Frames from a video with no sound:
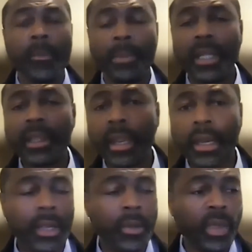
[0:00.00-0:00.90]
But
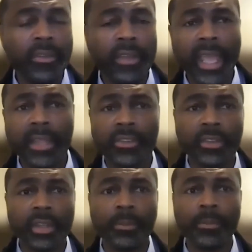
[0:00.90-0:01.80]
there, we've had
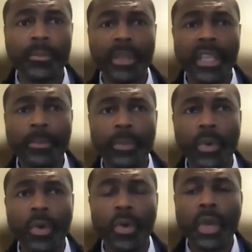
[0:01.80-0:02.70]
some
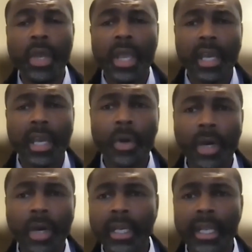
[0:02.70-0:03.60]
people come
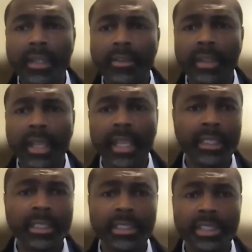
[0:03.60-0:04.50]
on that
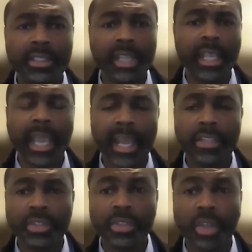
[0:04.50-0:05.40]
psychologists,
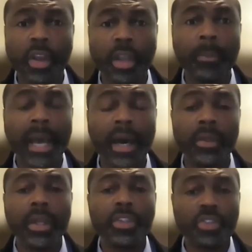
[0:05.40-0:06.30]
psychiatrists talk
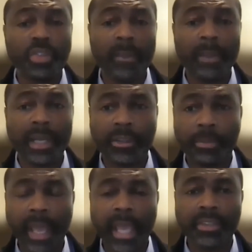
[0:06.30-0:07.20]
about trauma that's
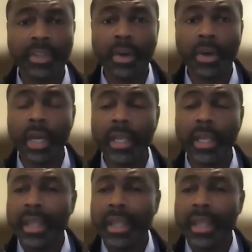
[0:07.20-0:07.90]
passed on.